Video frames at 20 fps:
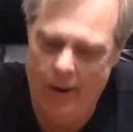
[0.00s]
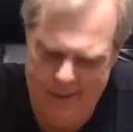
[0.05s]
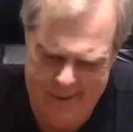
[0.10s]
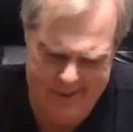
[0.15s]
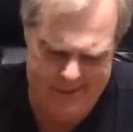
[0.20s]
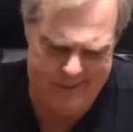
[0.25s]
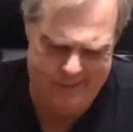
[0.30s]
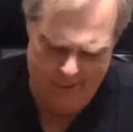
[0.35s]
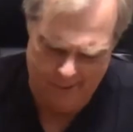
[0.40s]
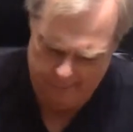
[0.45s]

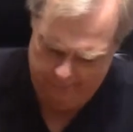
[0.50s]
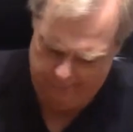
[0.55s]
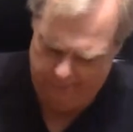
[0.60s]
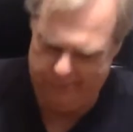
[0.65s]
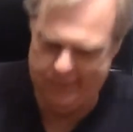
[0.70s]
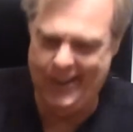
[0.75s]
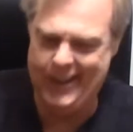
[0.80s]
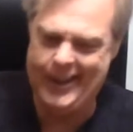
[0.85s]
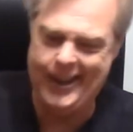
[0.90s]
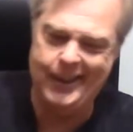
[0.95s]
It's
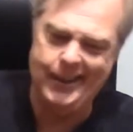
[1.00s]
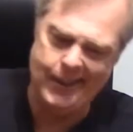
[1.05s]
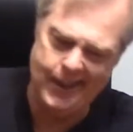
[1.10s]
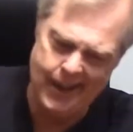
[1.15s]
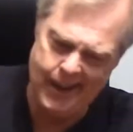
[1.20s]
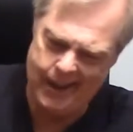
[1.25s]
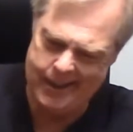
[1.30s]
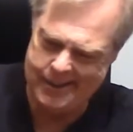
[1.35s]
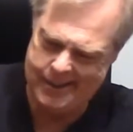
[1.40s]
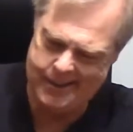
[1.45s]
flicking
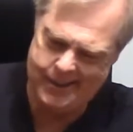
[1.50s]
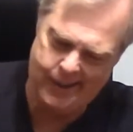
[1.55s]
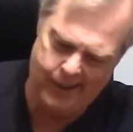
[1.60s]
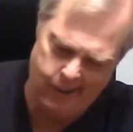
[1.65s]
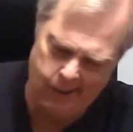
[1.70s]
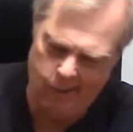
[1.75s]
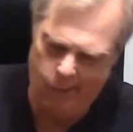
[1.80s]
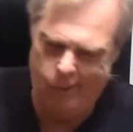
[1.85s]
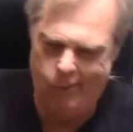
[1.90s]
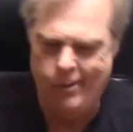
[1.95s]
disc, you
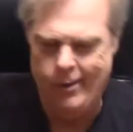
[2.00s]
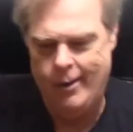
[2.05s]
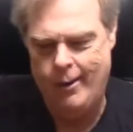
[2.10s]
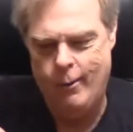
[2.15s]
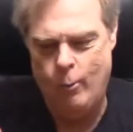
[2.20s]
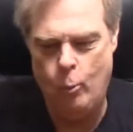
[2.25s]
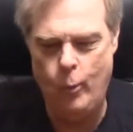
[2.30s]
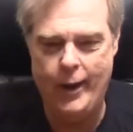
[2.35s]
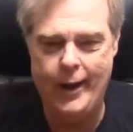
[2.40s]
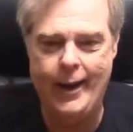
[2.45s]
know,
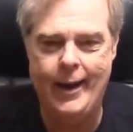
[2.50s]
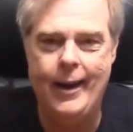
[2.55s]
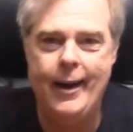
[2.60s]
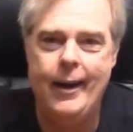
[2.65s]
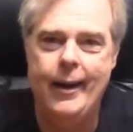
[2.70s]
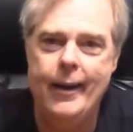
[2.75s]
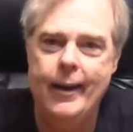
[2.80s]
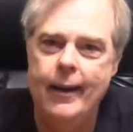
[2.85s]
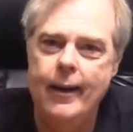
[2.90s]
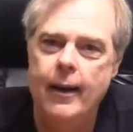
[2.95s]

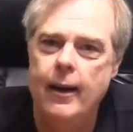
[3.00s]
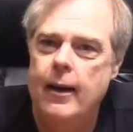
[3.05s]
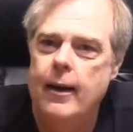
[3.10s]
you